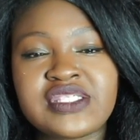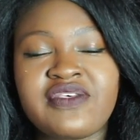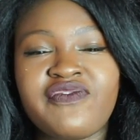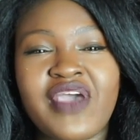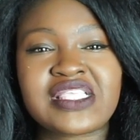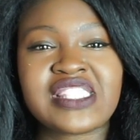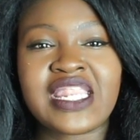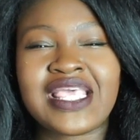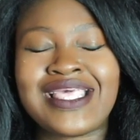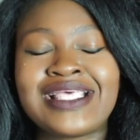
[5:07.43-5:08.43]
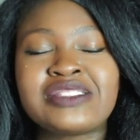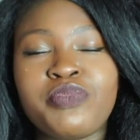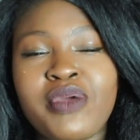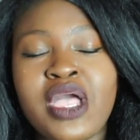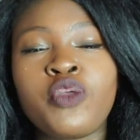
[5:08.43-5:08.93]
is the fact that it is
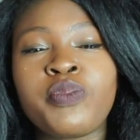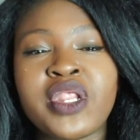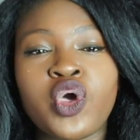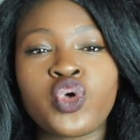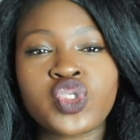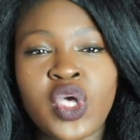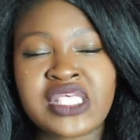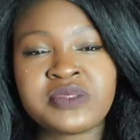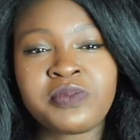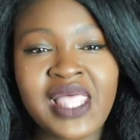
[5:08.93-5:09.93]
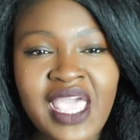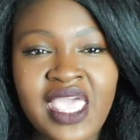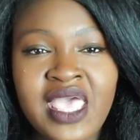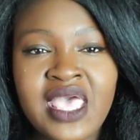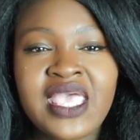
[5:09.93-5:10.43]
brown, but it also has
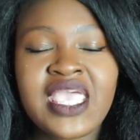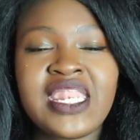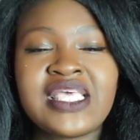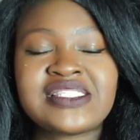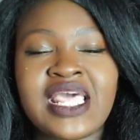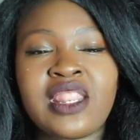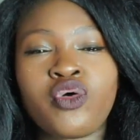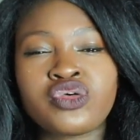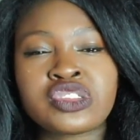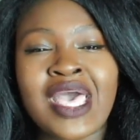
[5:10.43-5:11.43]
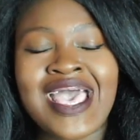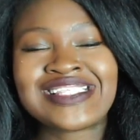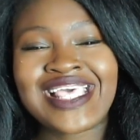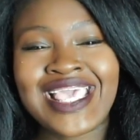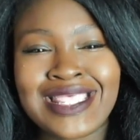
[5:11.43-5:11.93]
black in it and also
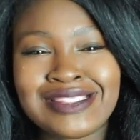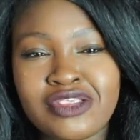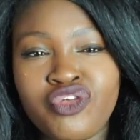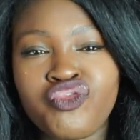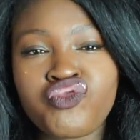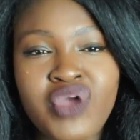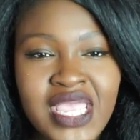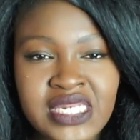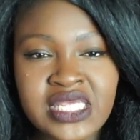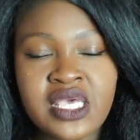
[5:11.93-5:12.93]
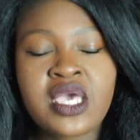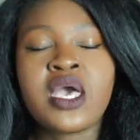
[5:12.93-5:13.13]
has hints of red.